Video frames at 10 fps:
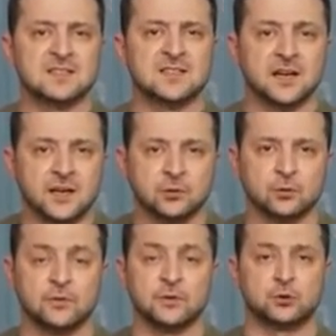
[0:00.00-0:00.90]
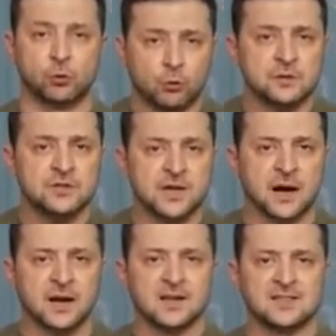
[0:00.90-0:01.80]
out the alliance leaders, saying
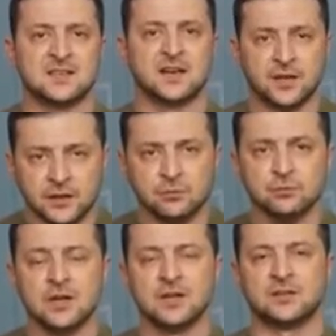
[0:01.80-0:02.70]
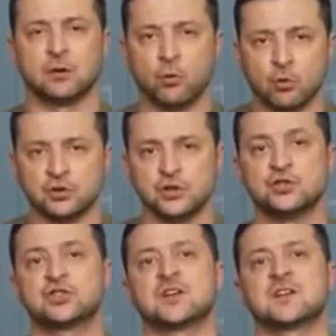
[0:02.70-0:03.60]
all the people who will die from
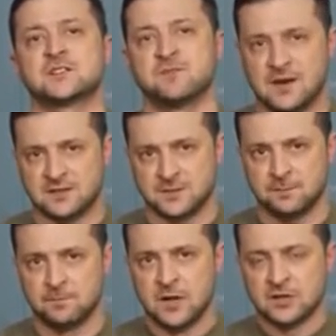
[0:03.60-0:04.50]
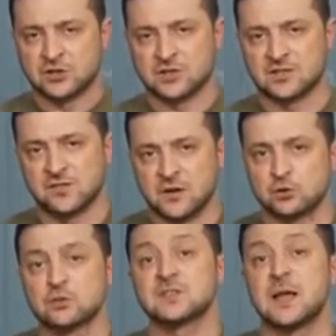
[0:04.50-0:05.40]
this day will also
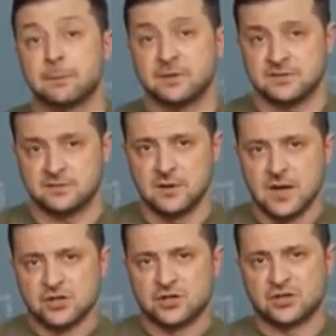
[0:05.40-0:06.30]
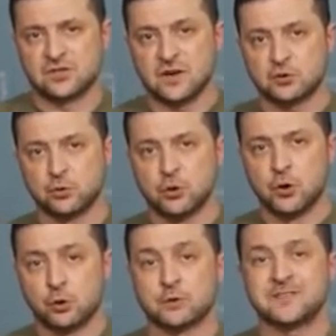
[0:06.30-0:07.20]
die because of you, because
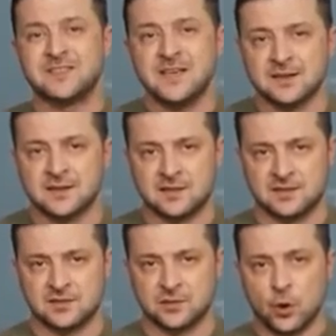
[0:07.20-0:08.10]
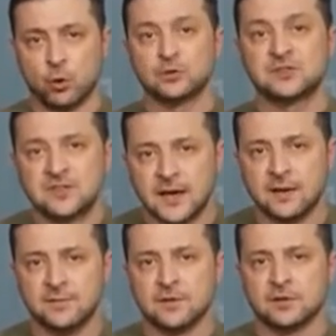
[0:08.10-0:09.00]
of your weakness.
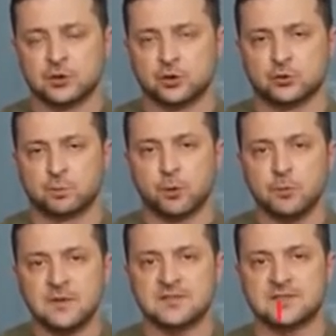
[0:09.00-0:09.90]
I'm joined now by Ukraine's